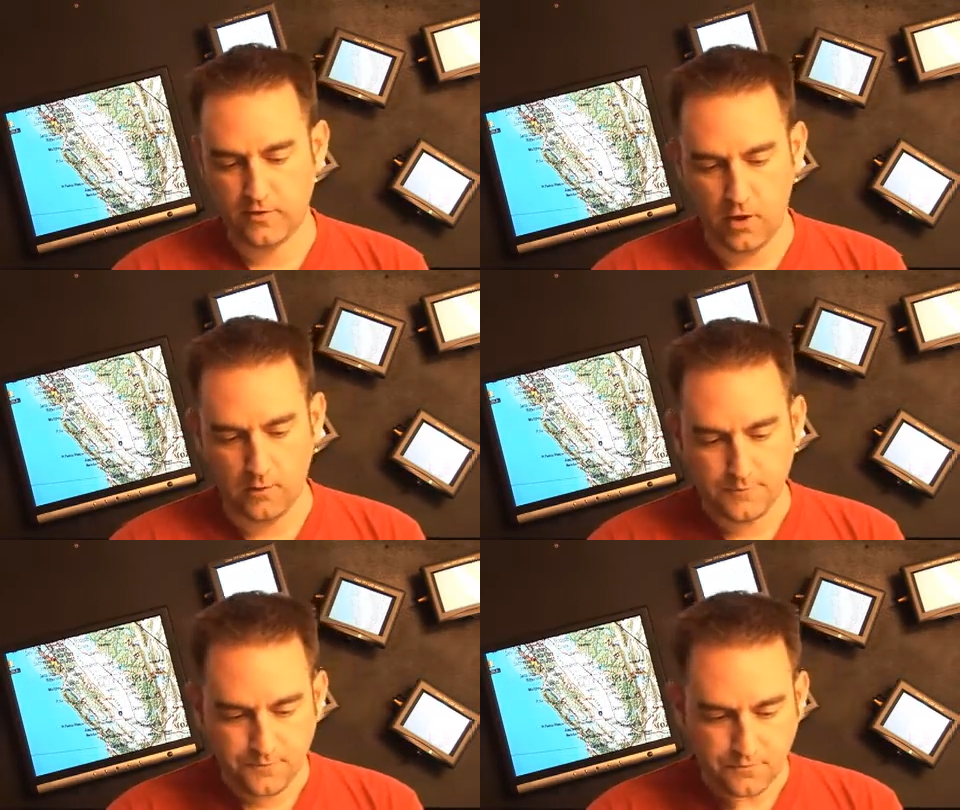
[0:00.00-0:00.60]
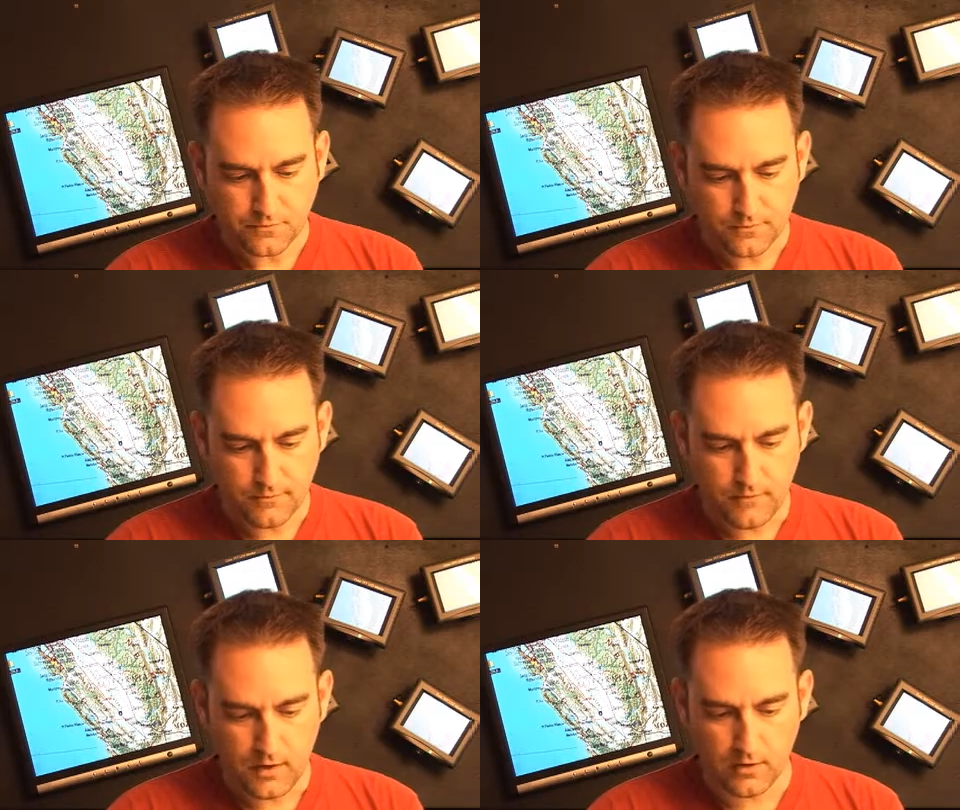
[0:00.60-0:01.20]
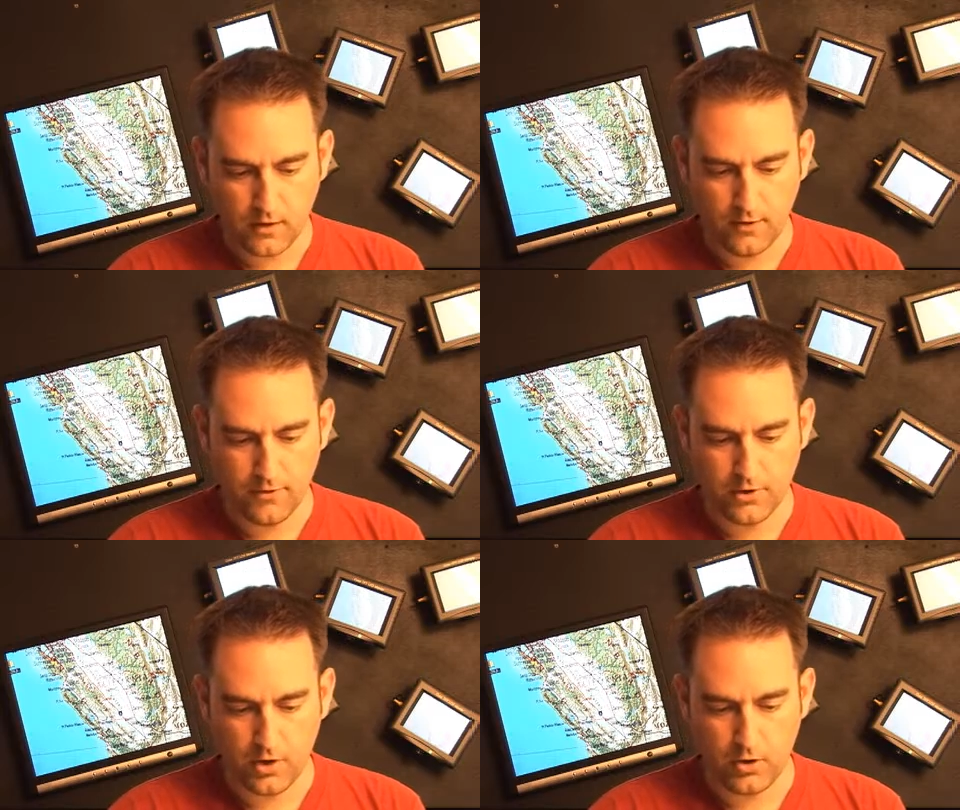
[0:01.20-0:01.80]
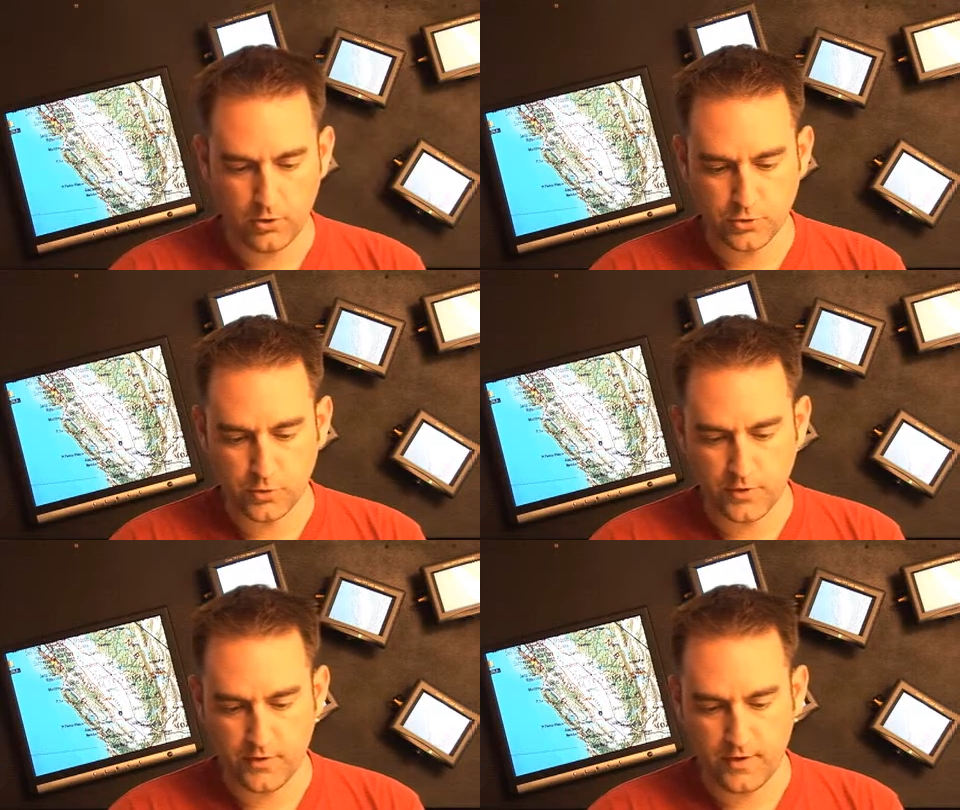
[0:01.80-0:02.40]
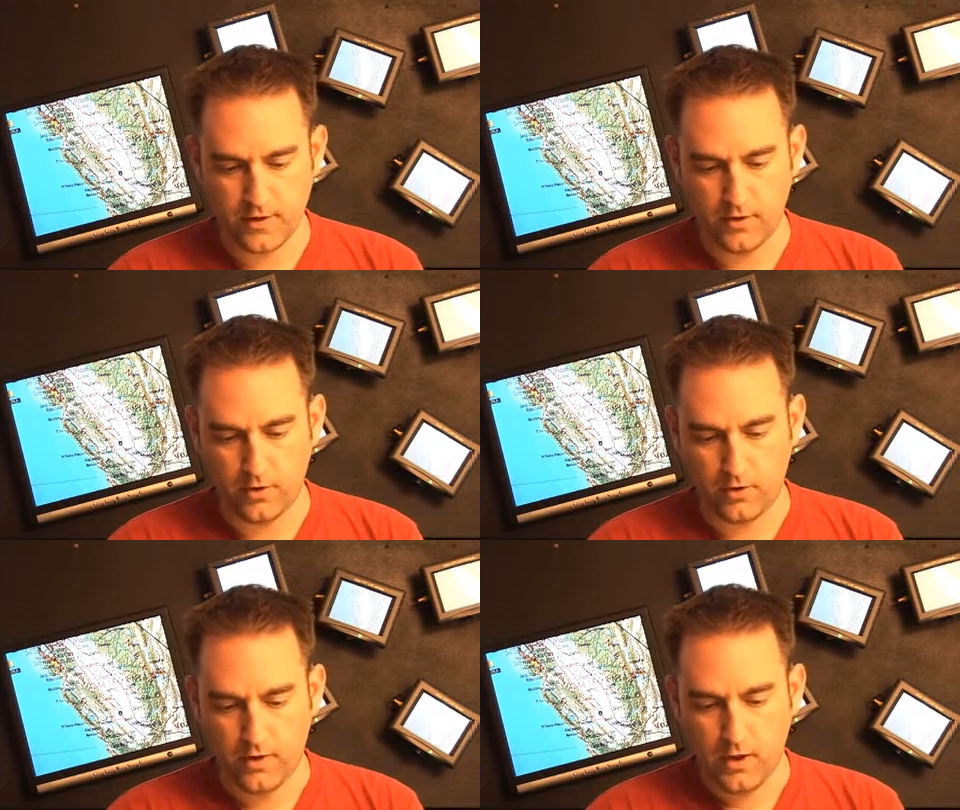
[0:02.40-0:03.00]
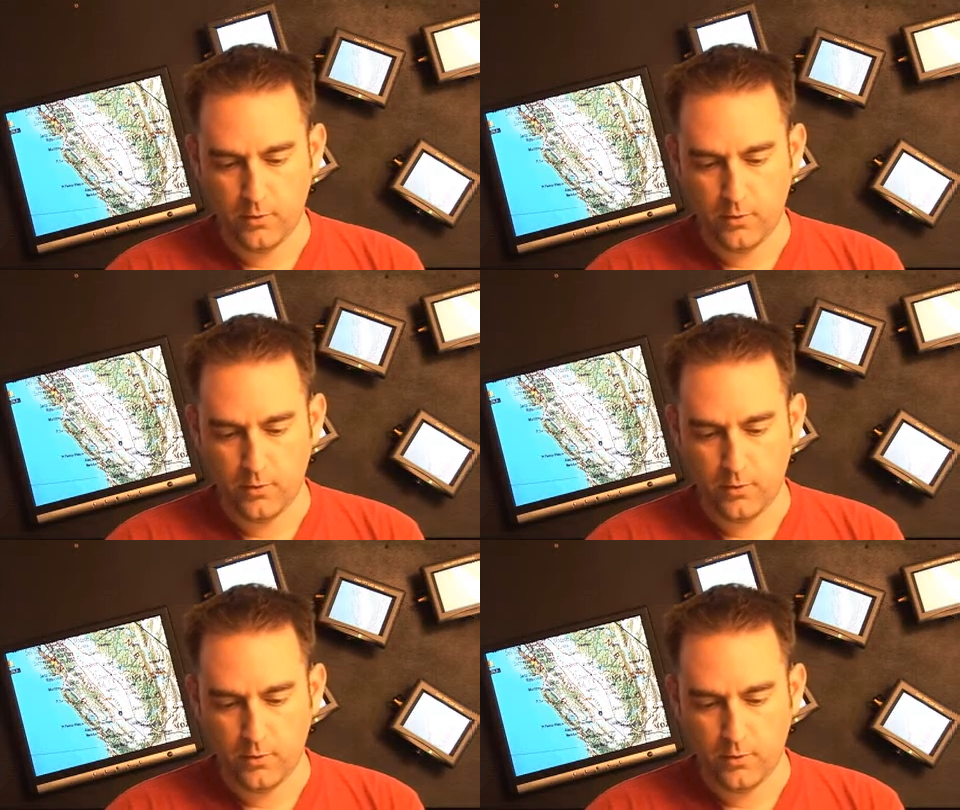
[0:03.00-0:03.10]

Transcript: So Governor Arnold Schwarzenegger